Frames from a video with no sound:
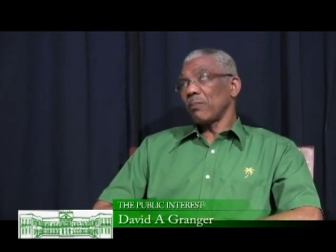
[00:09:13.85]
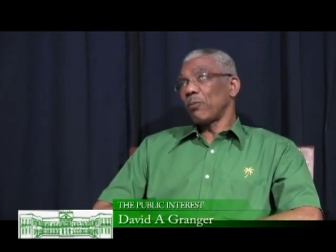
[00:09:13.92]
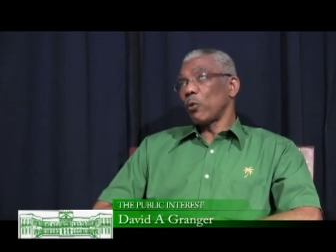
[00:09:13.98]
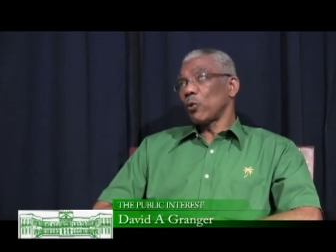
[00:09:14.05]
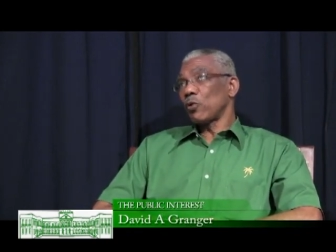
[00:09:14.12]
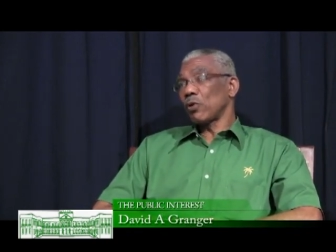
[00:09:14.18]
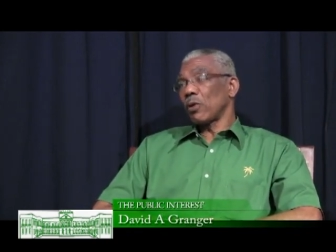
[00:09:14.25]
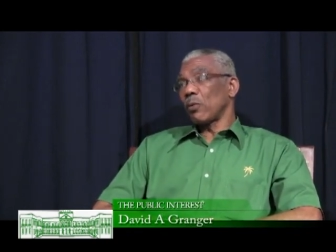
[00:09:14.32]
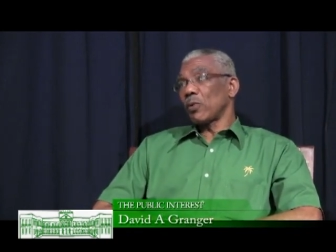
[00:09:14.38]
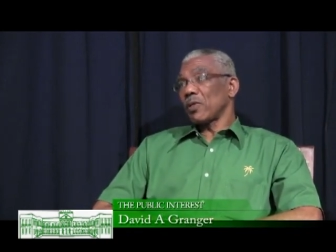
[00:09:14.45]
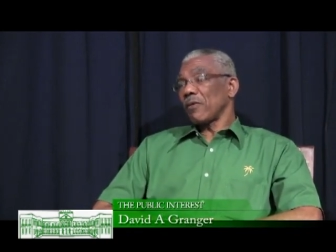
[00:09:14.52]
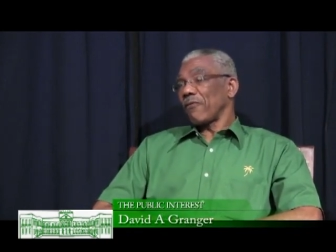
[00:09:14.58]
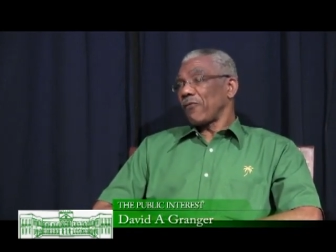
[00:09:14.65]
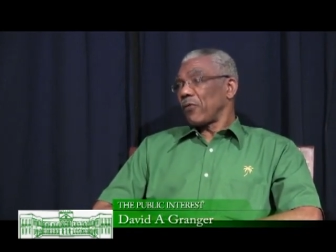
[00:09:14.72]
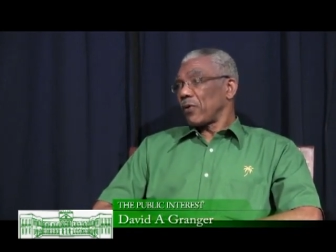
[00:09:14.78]
Portugal was
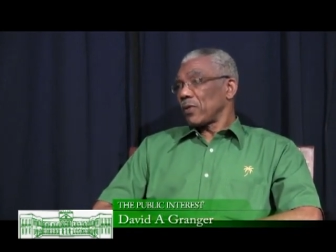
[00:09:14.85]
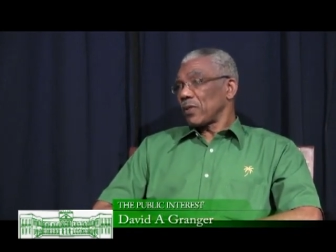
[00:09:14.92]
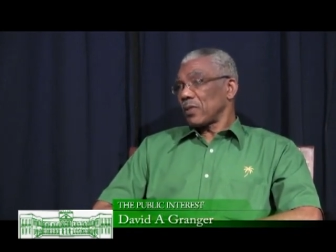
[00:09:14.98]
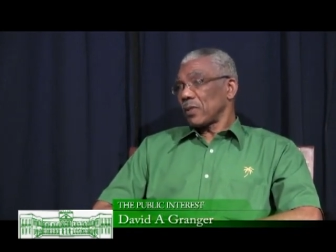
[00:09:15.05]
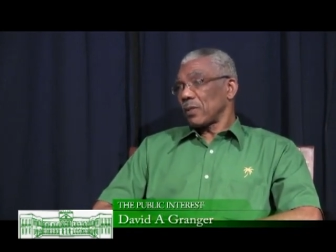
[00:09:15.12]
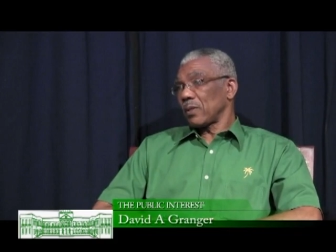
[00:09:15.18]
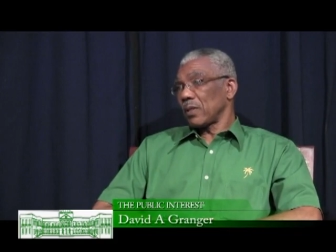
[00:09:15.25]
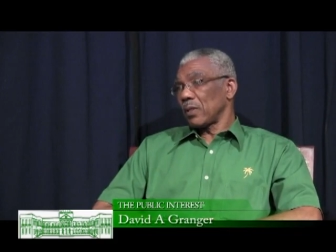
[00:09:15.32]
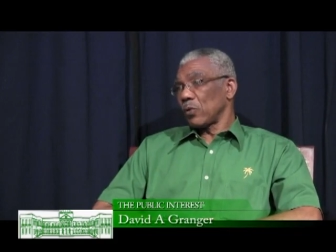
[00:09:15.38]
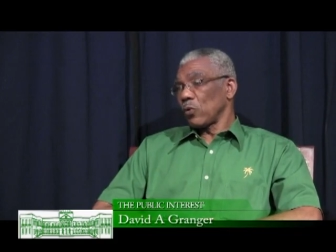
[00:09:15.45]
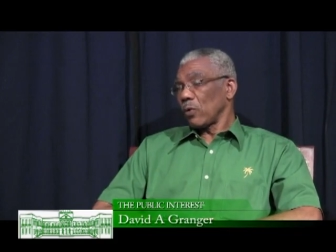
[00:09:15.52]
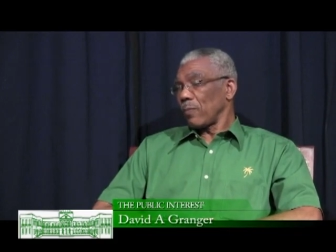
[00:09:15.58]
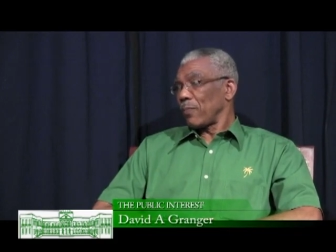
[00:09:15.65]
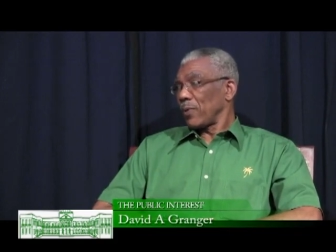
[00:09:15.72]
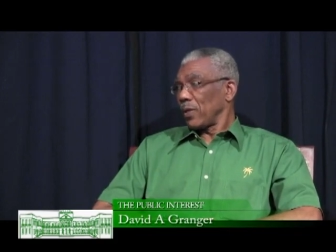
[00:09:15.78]
the first
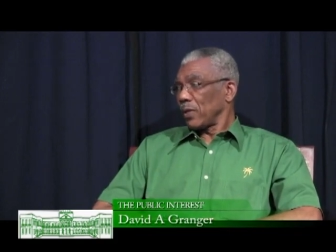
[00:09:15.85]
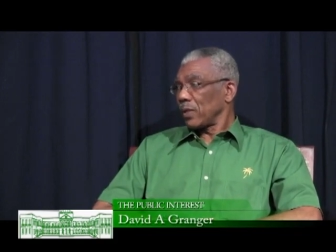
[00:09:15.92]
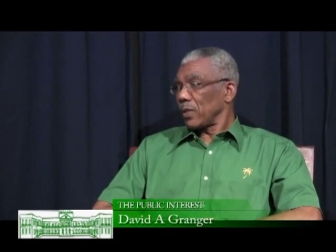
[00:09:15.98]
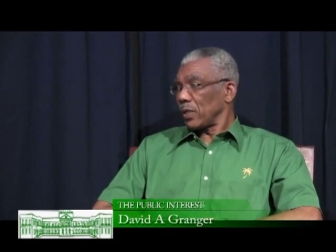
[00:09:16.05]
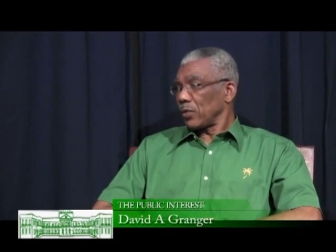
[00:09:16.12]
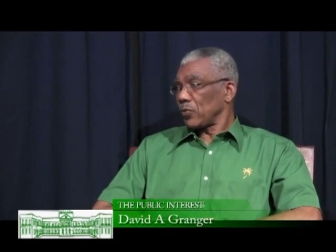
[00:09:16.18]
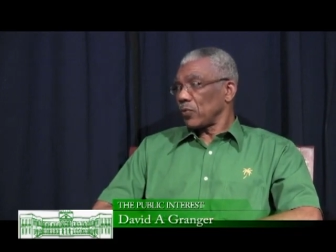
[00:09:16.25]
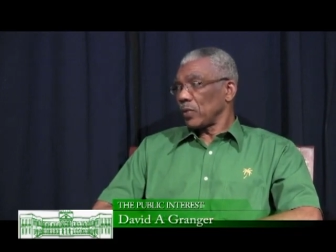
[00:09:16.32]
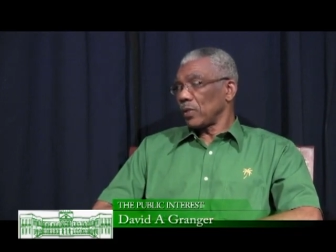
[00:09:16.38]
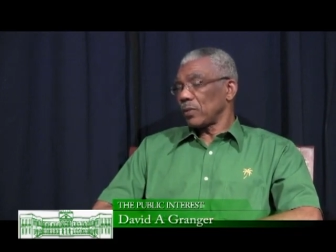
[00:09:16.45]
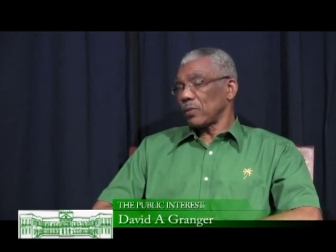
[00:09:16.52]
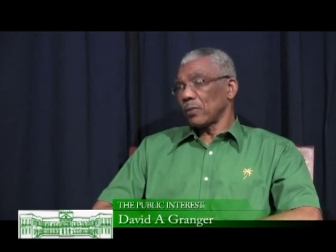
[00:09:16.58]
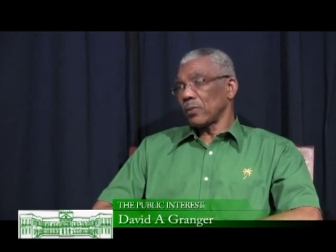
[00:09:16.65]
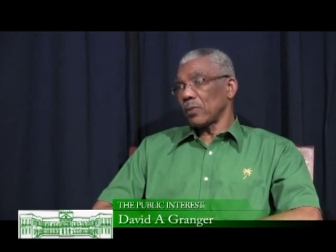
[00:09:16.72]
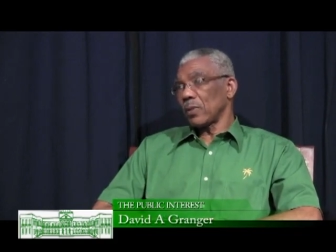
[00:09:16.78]
European country
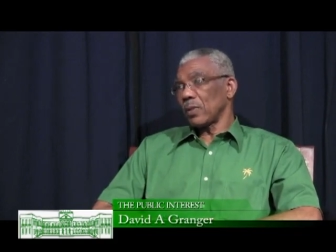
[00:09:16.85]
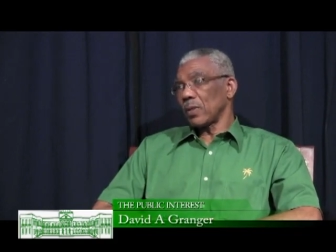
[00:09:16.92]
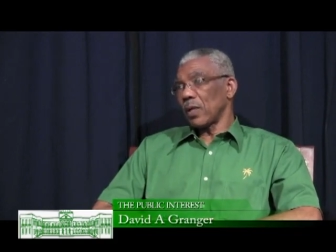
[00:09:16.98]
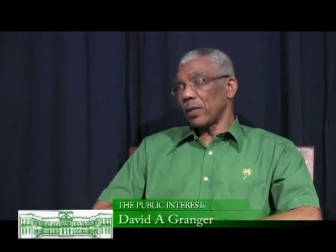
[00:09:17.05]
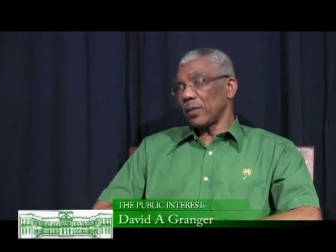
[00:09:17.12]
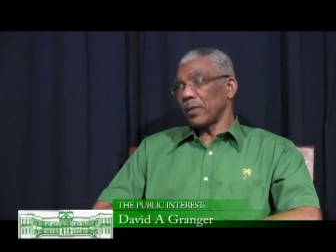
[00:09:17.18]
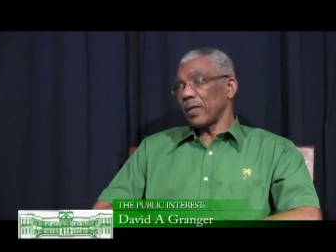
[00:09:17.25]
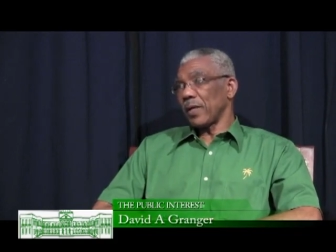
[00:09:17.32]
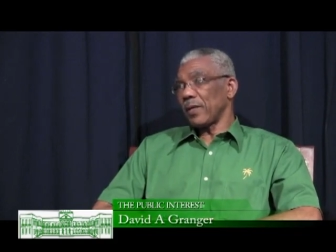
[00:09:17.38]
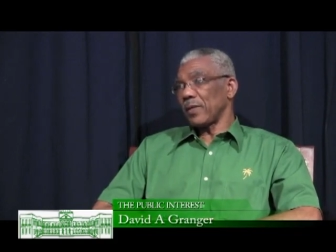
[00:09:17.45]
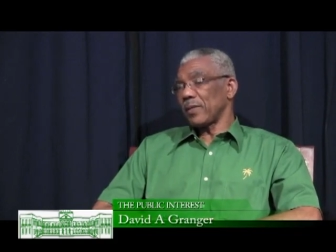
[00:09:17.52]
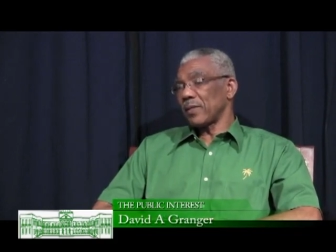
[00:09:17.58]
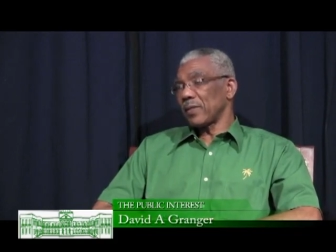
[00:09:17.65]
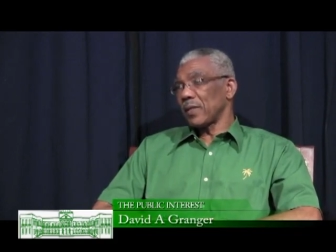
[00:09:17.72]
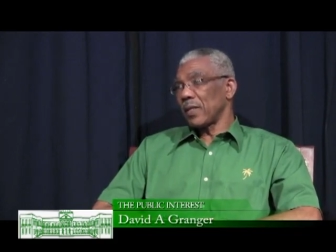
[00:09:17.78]
to
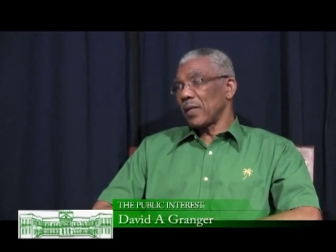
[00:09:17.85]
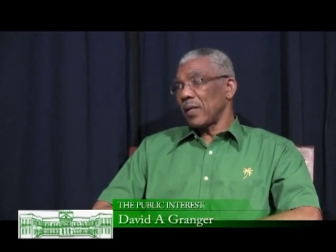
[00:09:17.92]
colonize